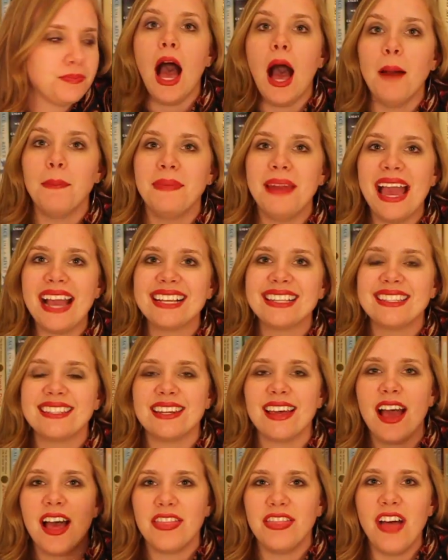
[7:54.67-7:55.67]
Up
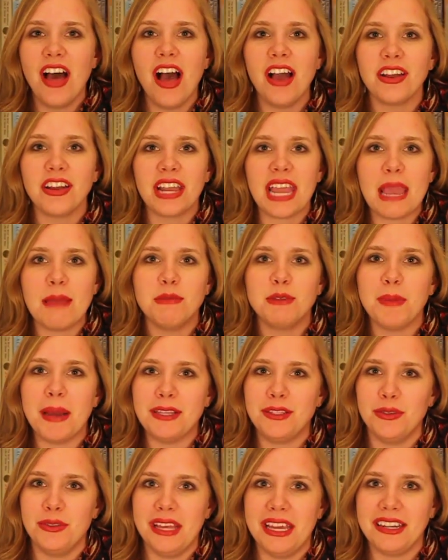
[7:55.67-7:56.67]
next, The Hunger Games by
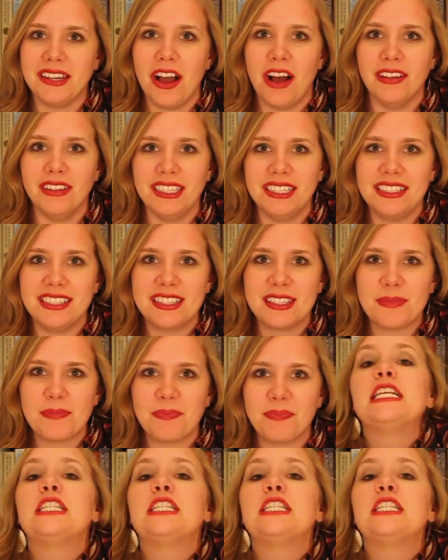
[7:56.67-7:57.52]
Suzanne Collins.